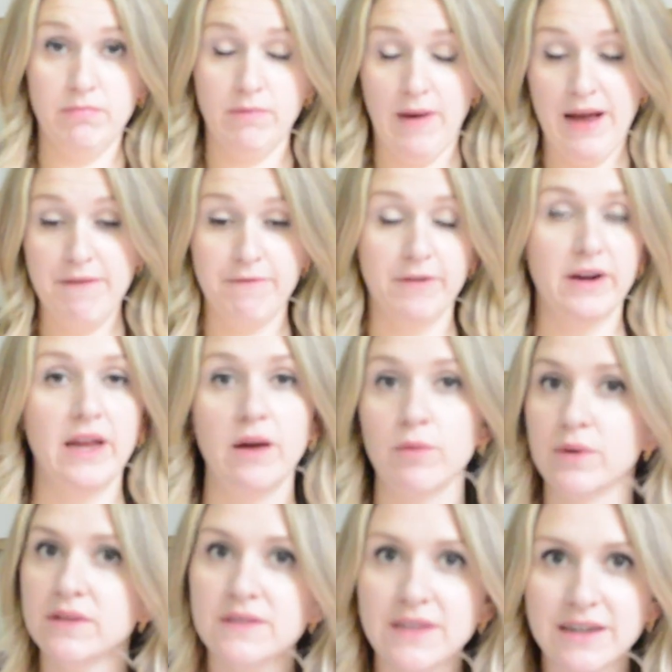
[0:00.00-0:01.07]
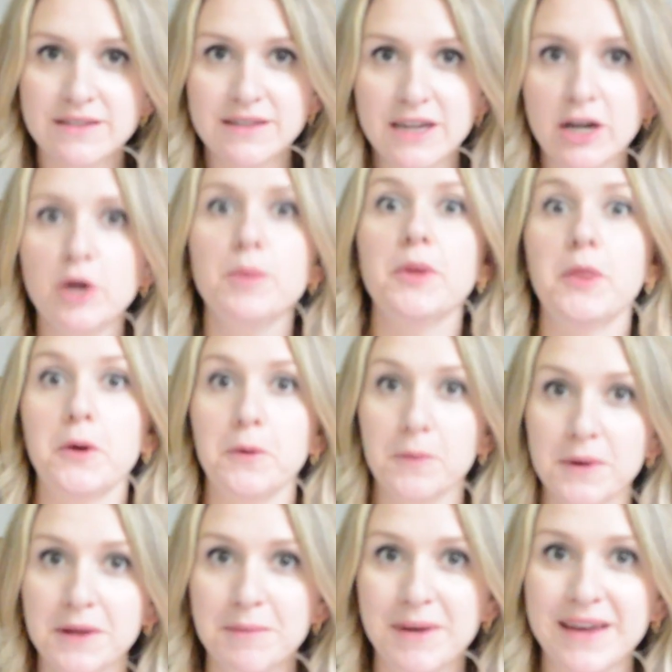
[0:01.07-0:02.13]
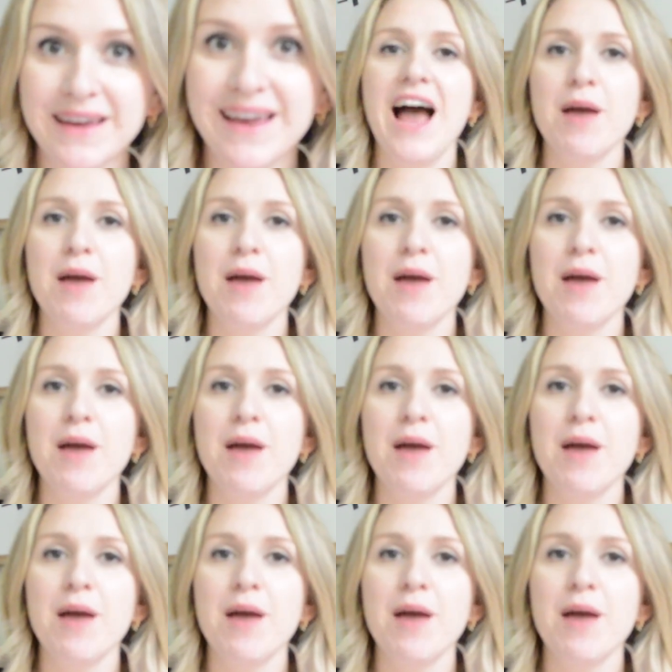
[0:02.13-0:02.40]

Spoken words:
I forget what size they are, but they're really big.